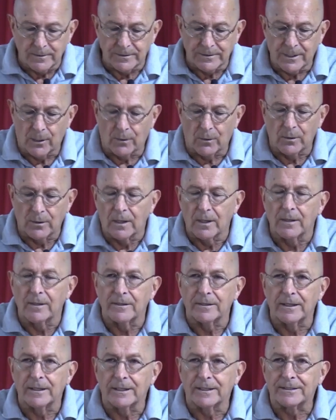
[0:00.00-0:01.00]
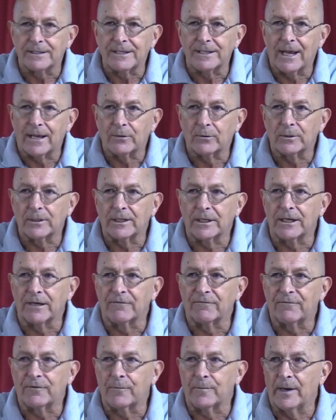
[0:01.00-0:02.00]
So it's not only
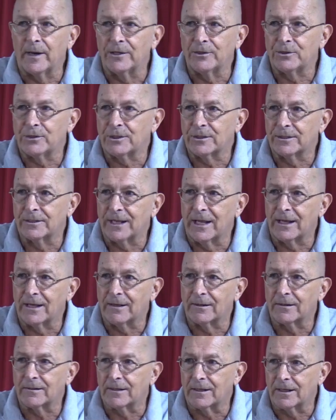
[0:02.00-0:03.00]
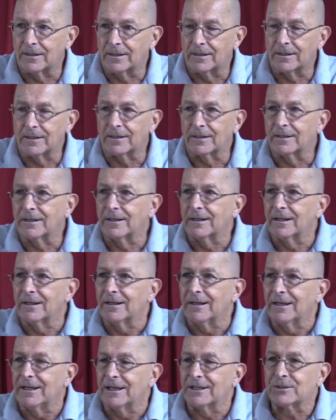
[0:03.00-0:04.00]
information that
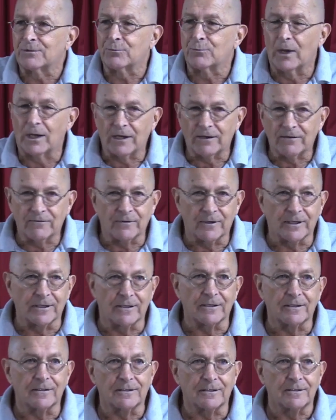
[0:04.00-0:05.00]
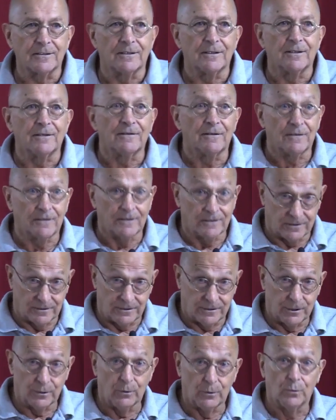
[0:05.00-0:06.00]
is relevant
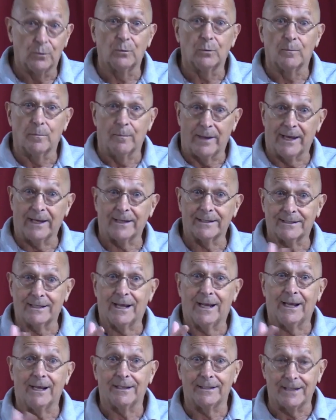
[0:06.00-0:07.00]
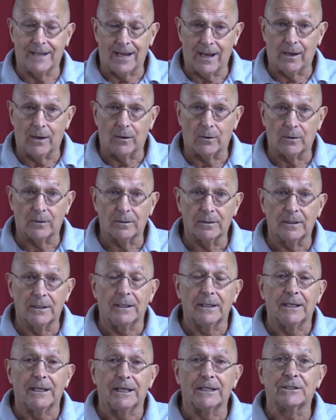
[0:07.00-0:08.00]
to mankind now,
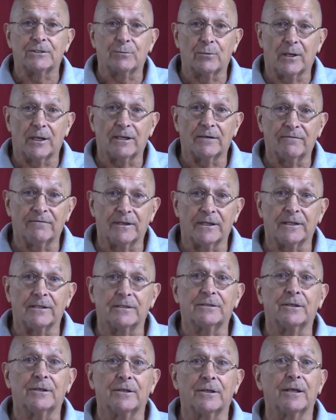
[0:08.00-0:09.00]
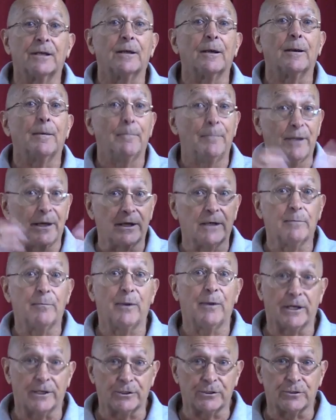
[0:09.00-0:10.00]
it's relevant to the big
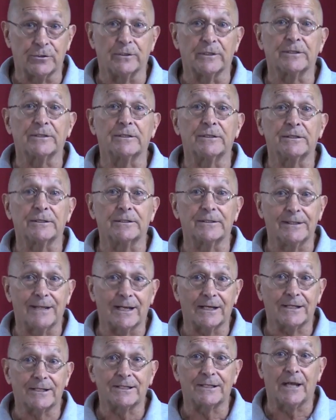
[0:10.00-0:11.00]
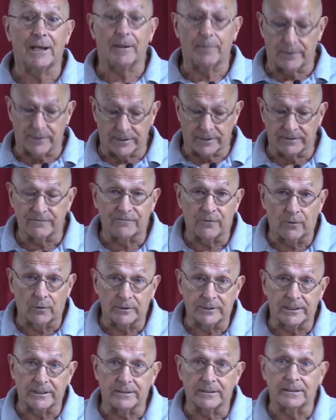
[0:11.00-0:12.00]
picture. It's the next step in
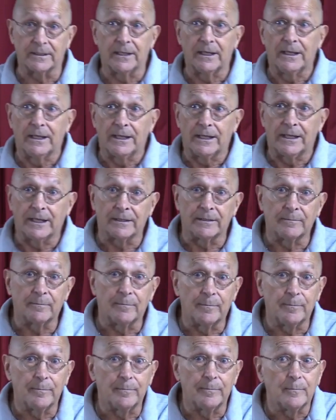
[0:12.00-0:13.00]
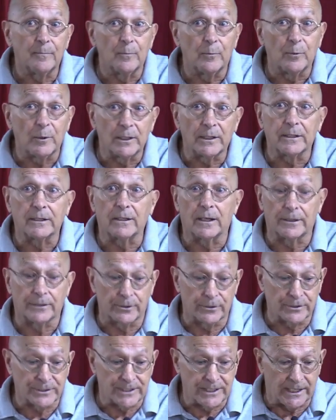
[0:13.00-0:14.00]
unfolding and really
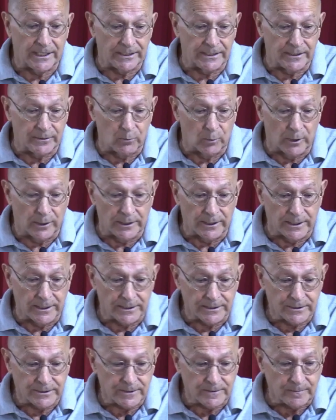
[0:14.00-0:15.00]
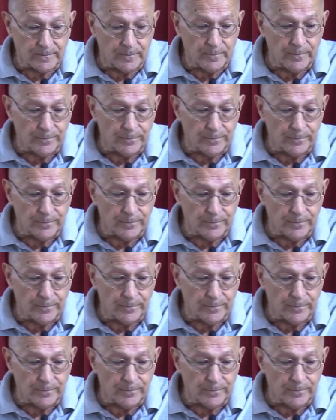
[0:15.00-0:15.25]
understanding oneness.